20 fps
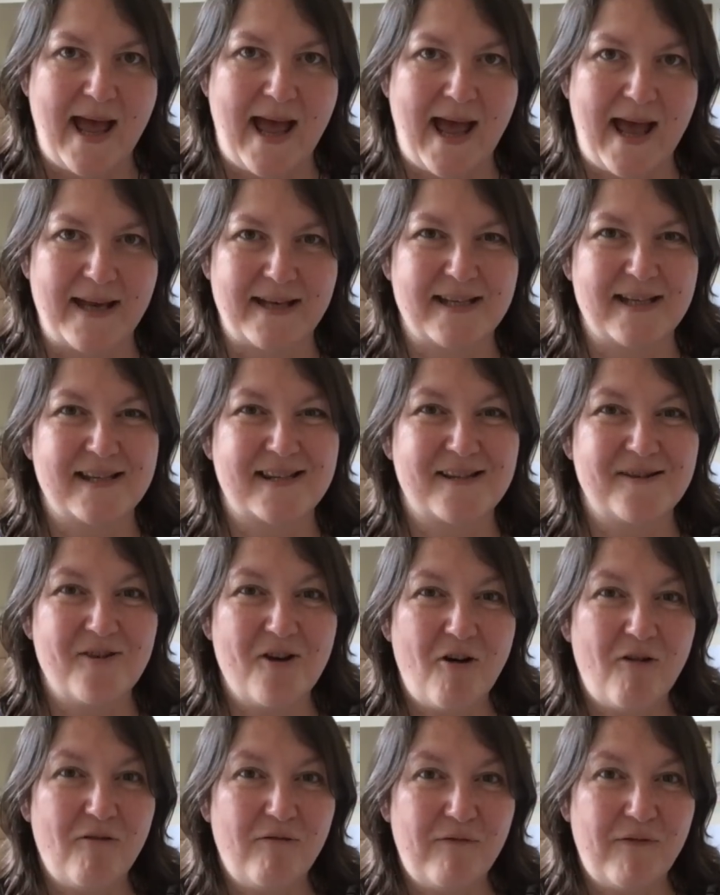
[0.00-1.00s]
and it's
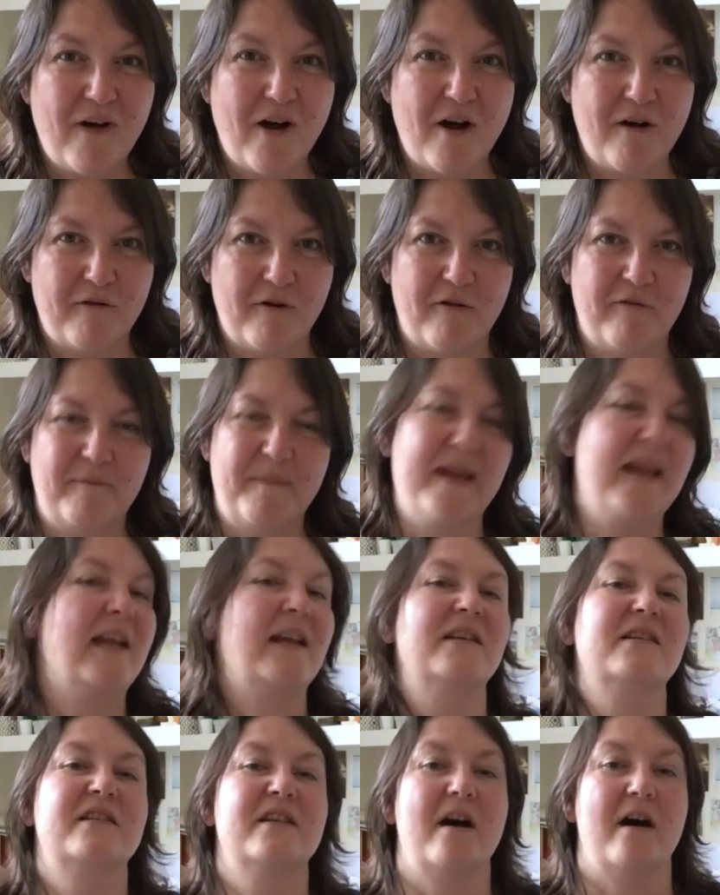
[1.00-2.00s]
not far off
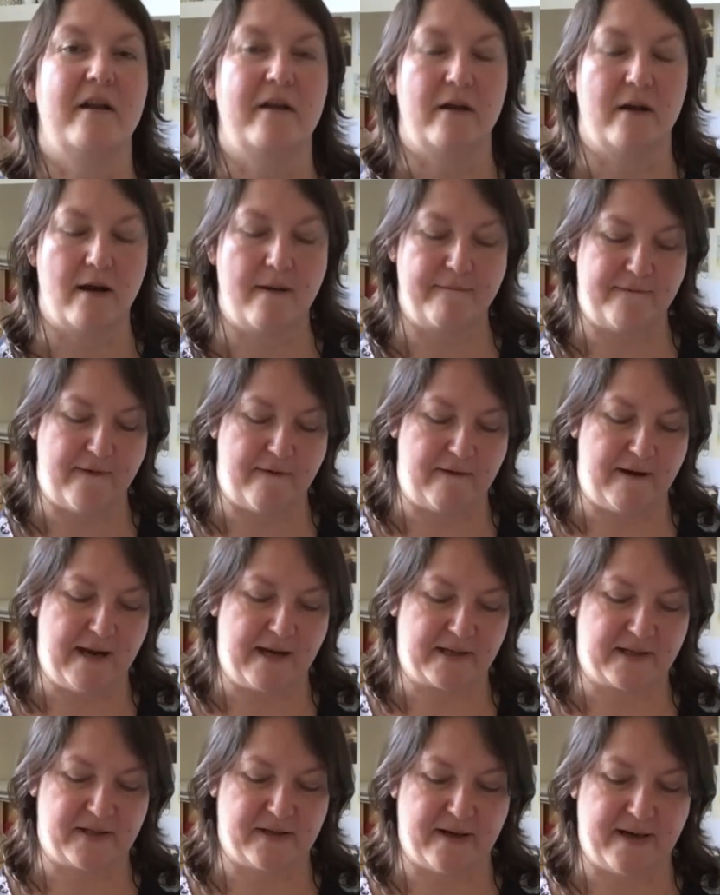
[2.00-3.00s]
being done, I'm very
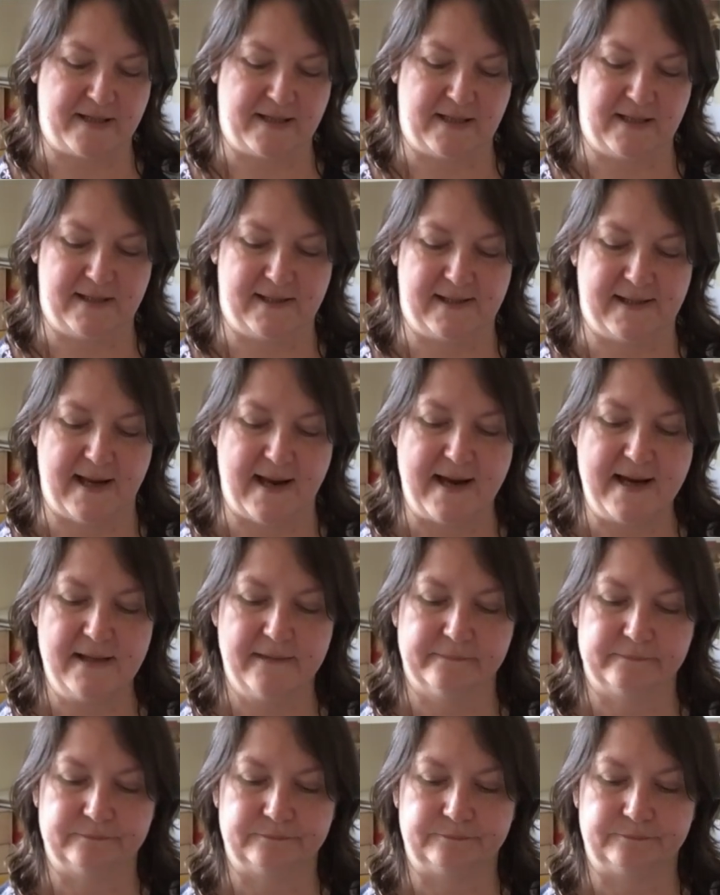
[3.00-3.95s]
excited to say.